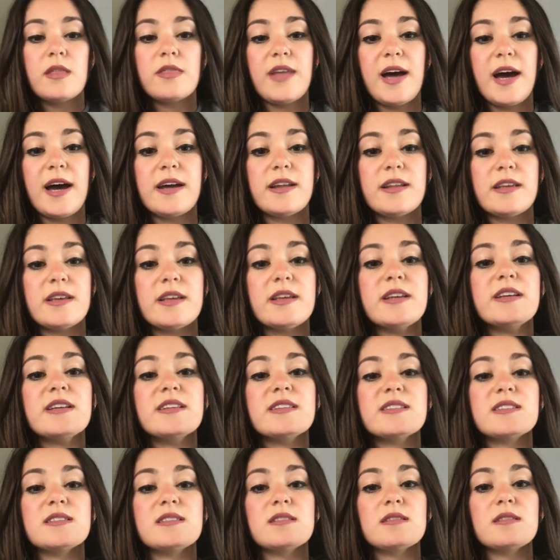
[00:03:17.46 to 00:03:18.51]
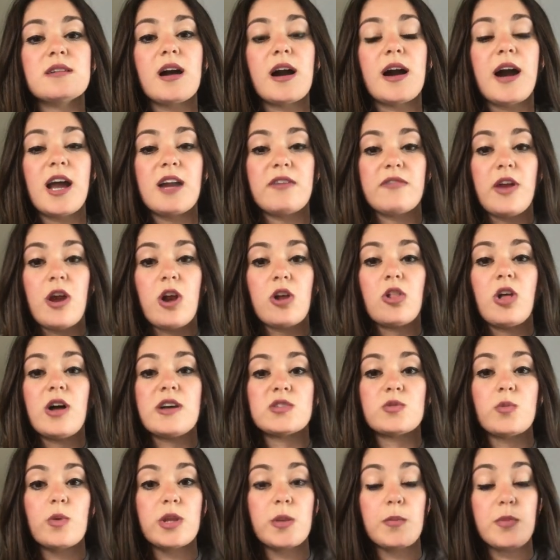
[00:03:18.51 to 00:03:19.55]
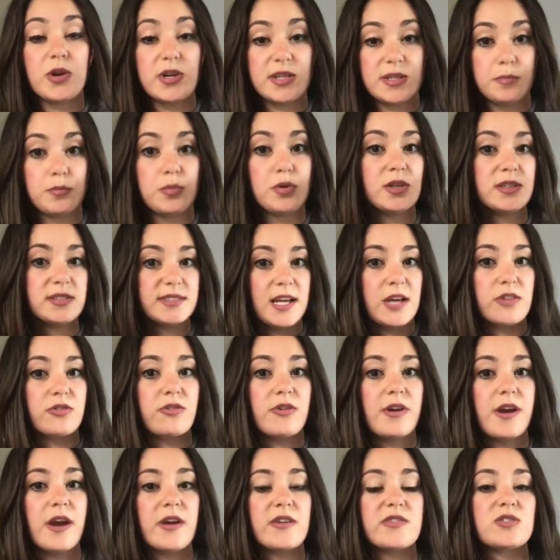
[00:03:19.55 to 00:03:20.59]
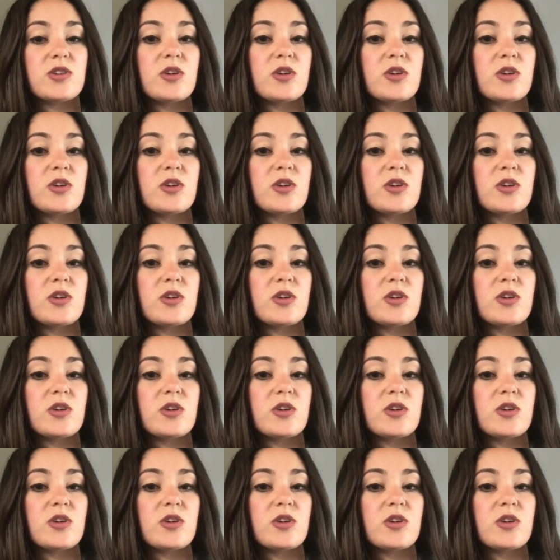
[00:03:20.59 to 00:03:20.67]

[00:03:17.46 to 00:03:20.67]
that is a kind of hair loss where the person pulls out their hair.